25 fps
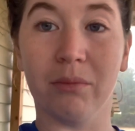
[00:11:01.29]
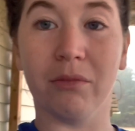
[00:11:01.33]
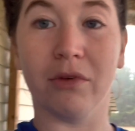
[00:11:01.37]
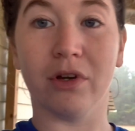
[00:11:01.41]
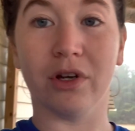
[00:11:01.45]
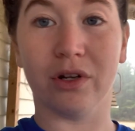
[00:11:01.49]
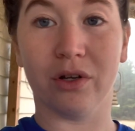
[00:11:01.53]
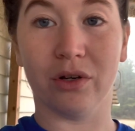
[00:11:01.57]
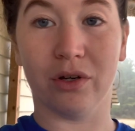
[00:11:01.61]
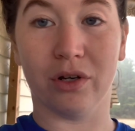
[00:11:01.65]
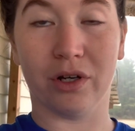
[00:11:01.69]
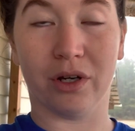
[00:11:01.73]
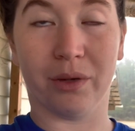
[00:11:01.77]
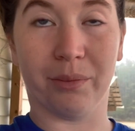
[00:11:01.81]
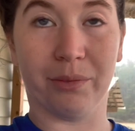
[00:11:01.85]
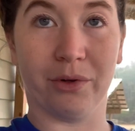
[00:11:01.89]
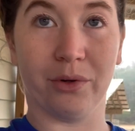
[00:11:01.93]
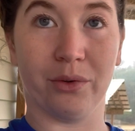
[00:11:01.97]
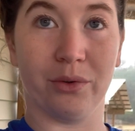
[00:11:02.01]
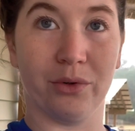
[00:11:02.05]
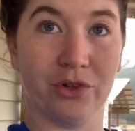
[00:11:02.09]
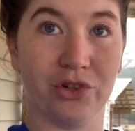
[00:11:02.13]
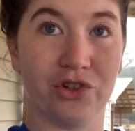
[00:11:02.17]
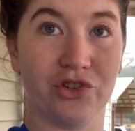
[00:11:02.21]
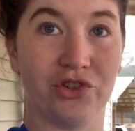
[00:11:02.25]
going to hook up the
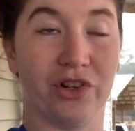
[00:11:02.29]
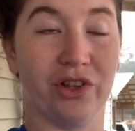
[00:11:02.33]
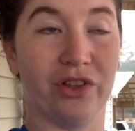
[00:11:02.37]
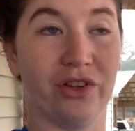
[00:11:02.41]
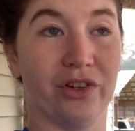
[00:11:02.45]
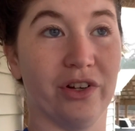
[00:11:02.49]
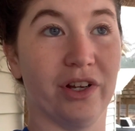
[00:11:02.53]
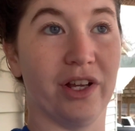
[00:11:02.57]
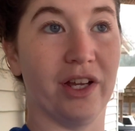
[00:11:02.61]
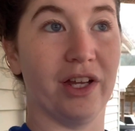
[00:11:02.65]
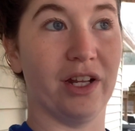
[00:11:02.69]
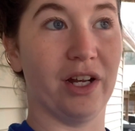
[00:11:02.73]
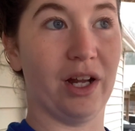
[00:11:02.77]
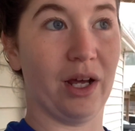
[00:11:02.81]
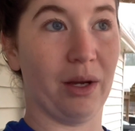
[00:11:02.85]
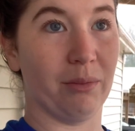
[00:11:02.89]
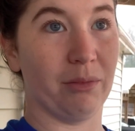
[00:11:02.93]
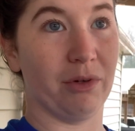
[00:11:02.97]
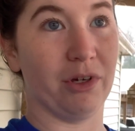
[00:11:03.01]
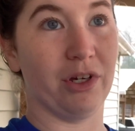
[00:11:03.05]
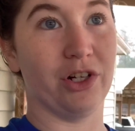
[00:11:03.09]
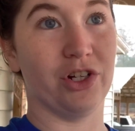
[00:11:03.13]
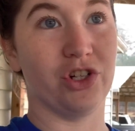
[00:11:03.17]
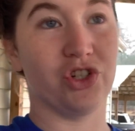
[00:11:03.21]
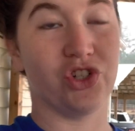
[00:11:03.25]
horse trailer and I'm
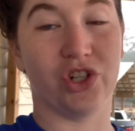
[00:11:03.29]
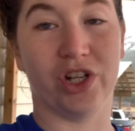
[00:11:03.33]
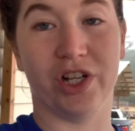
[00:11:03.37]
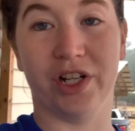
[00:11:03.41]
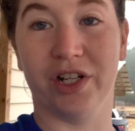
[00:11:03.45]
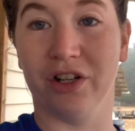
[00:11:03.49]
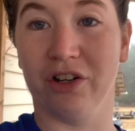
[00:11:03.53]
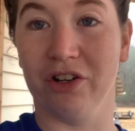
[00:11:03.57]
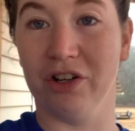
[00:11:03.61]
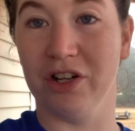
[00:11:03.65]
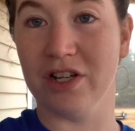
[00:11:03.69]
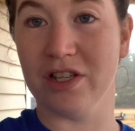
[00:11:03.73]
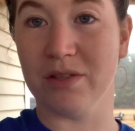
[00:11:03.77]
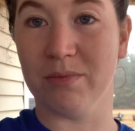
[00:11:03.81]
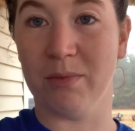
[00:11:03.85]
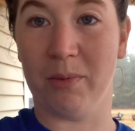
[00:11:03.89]
going to try to grease my